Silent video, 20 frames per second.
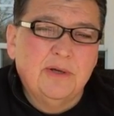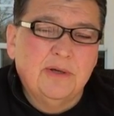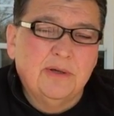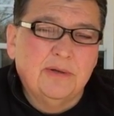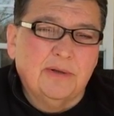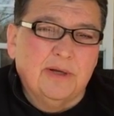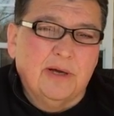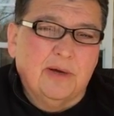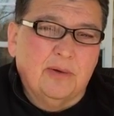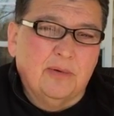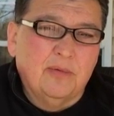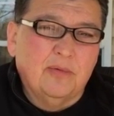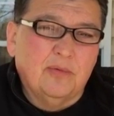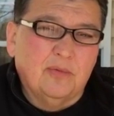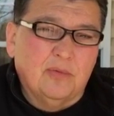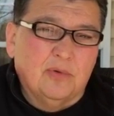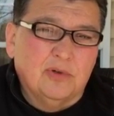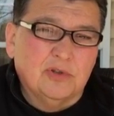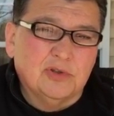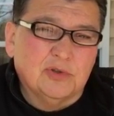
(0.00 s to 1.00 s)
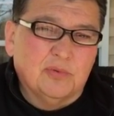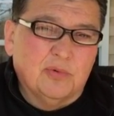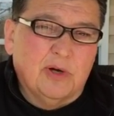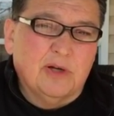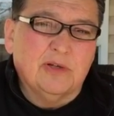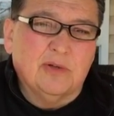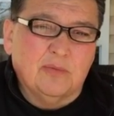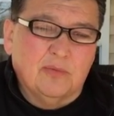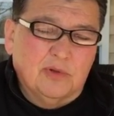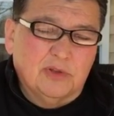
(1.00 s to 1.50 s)
that was
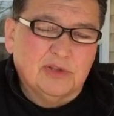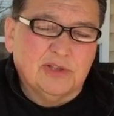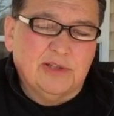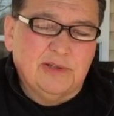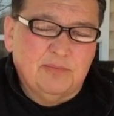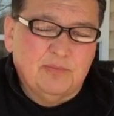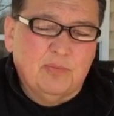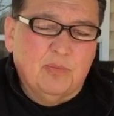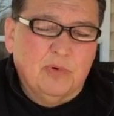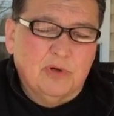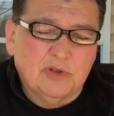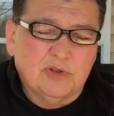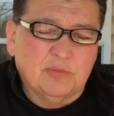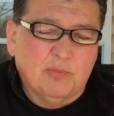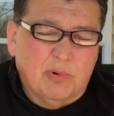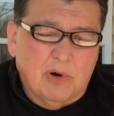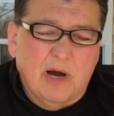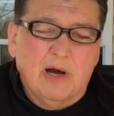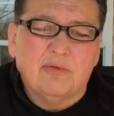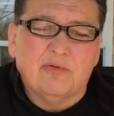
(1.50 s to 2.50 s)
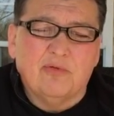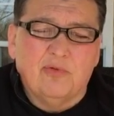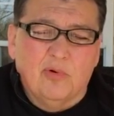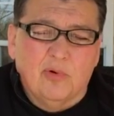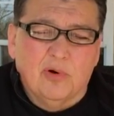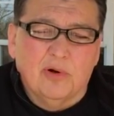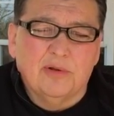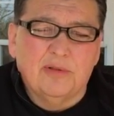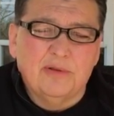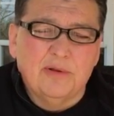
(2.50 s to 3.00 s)
re- was was brought
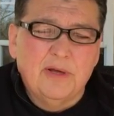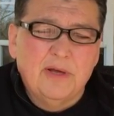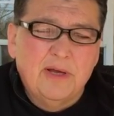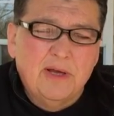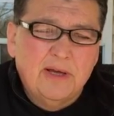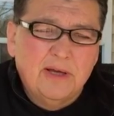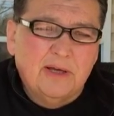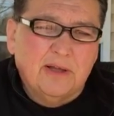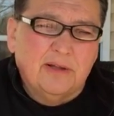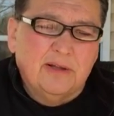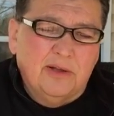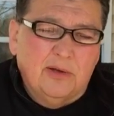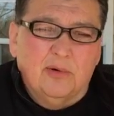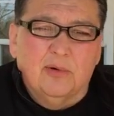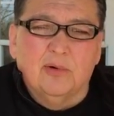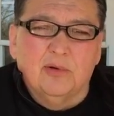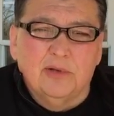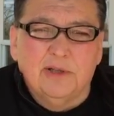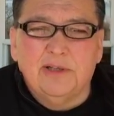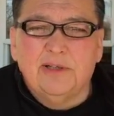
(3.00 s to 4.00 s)
forth in the early